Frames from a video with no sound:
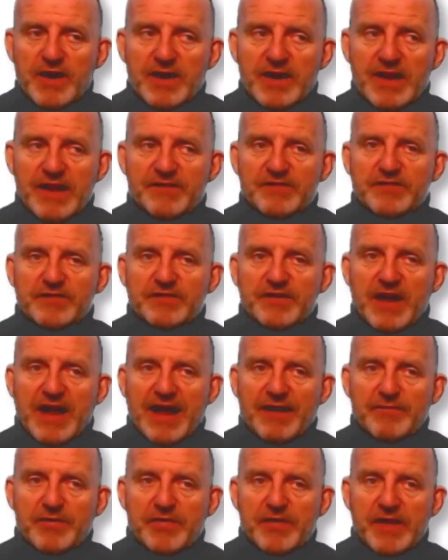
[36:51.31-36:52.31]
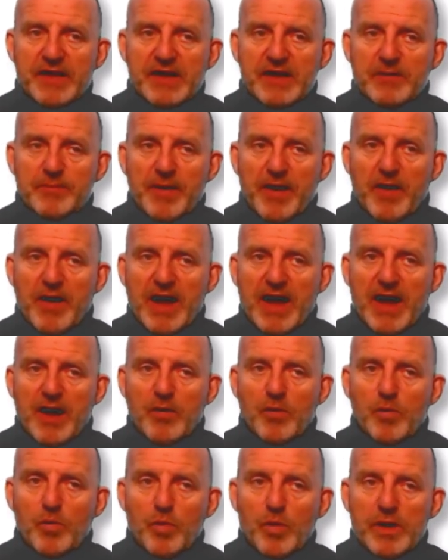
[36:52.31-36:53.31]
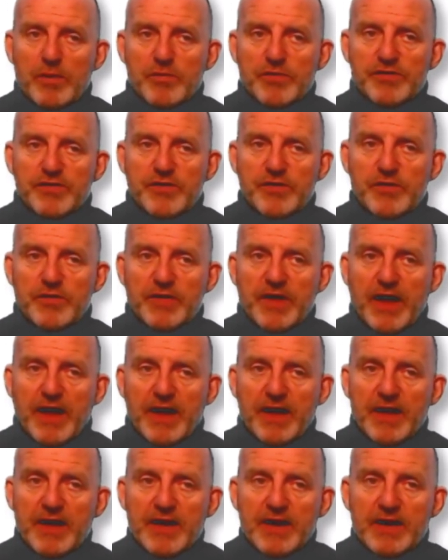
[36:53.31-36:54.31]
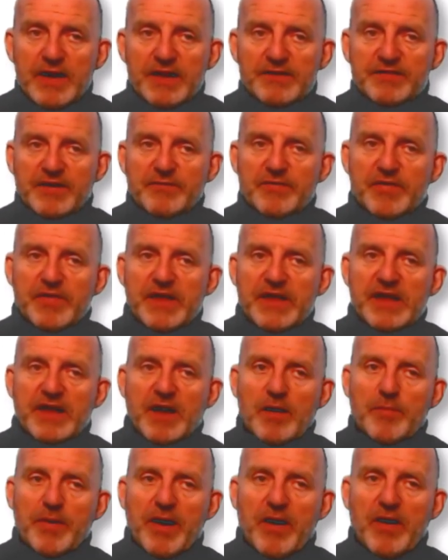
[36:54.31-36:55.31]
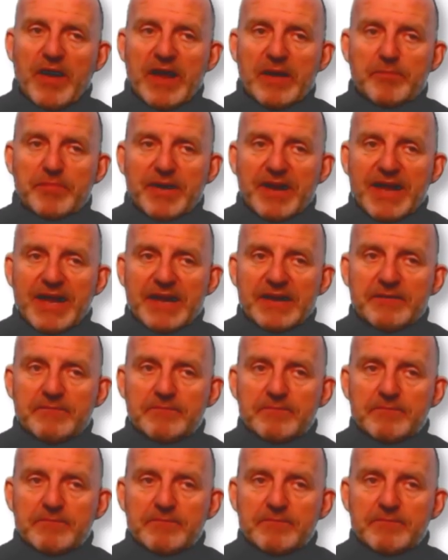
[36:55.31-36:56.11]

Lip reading: Let's have a think about how we would do that. Let's have a think about a plan.